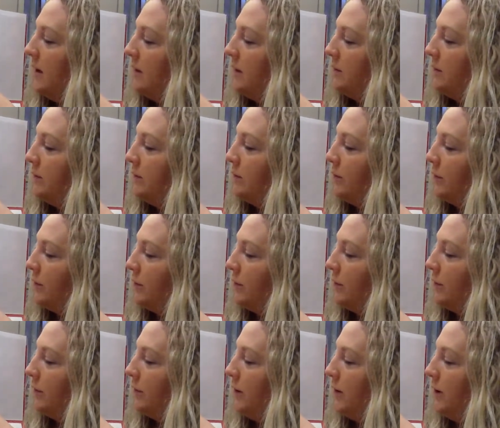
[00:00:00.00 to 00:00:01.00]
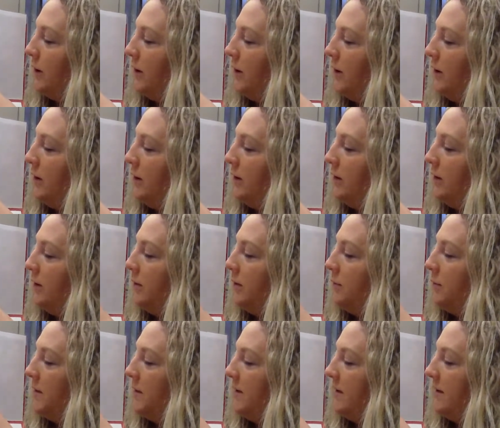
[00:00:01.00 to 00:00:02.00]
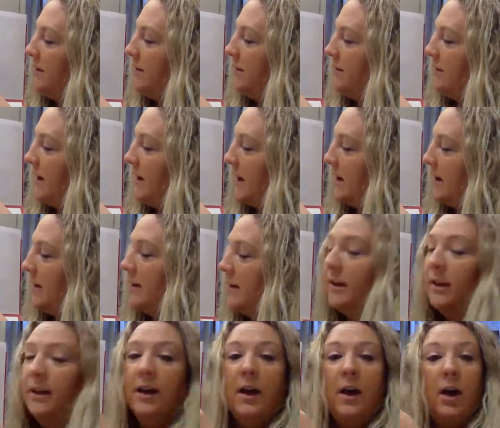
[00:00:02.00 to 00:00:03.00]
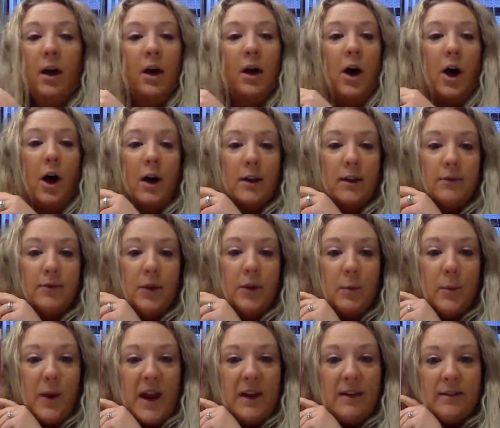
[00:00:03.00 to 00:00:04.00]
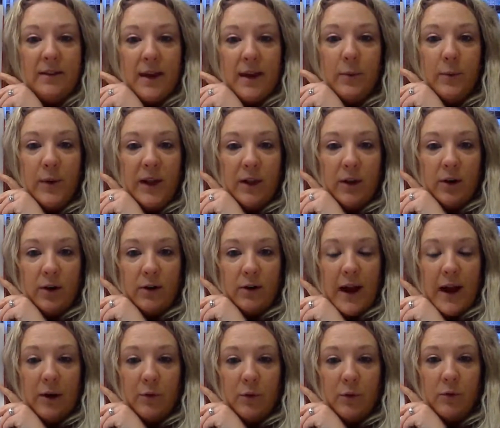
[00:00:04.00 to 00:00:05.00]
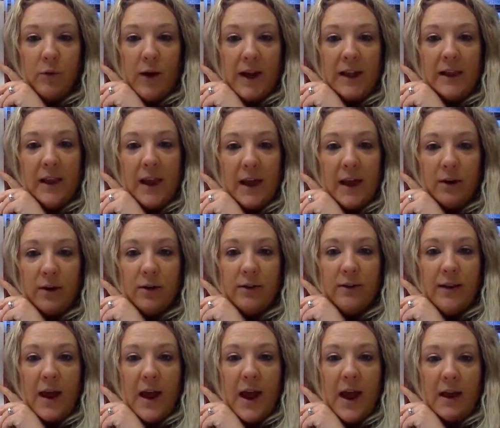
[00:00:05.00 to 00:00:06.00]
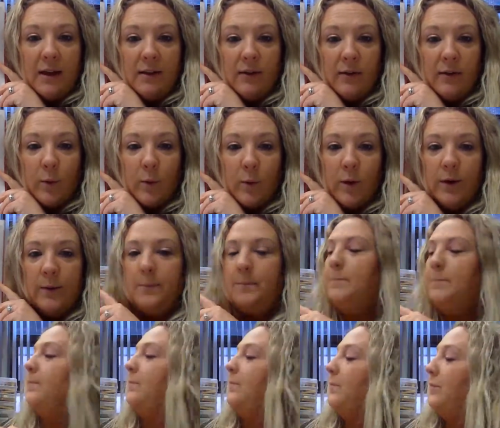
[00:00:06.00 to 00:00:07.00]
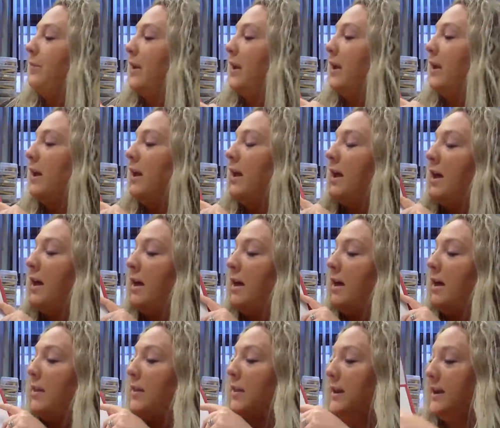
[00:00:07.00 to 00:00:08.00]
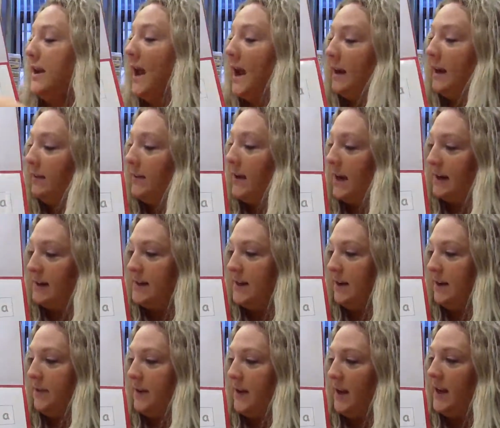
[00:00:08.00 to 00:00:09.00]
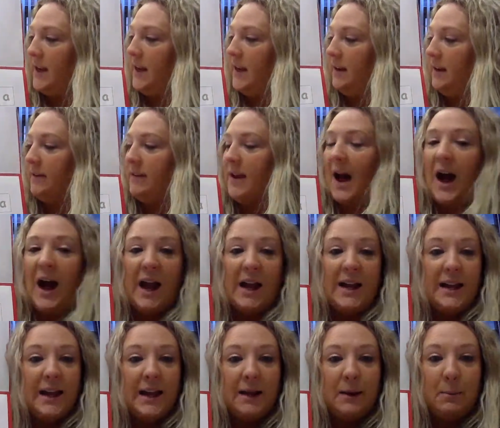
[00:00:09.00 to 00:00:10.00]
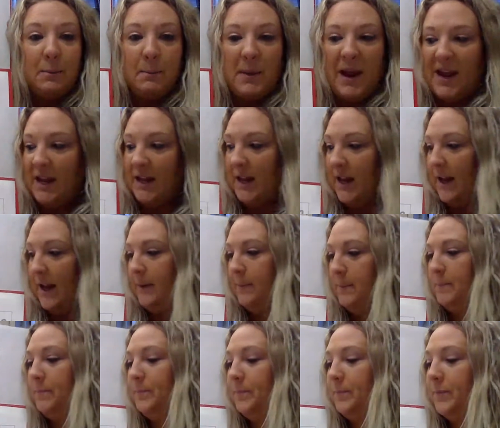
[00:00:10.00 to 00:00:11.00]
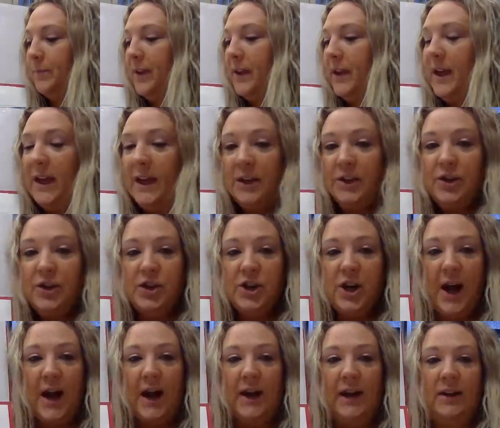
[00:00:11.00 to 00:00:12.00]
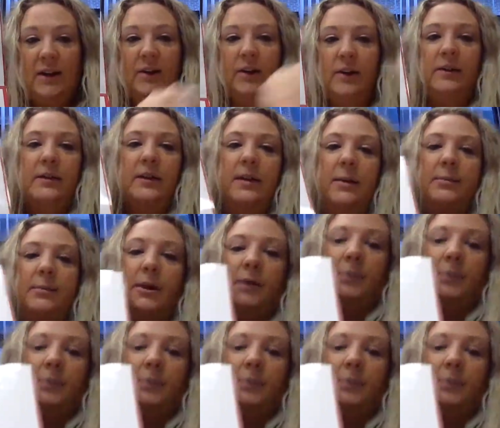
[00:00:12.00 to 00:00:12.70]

Circle with a stick. All of the ways that we learn how to write letters at school. The next activity is I Can Make It. Each child, I'm going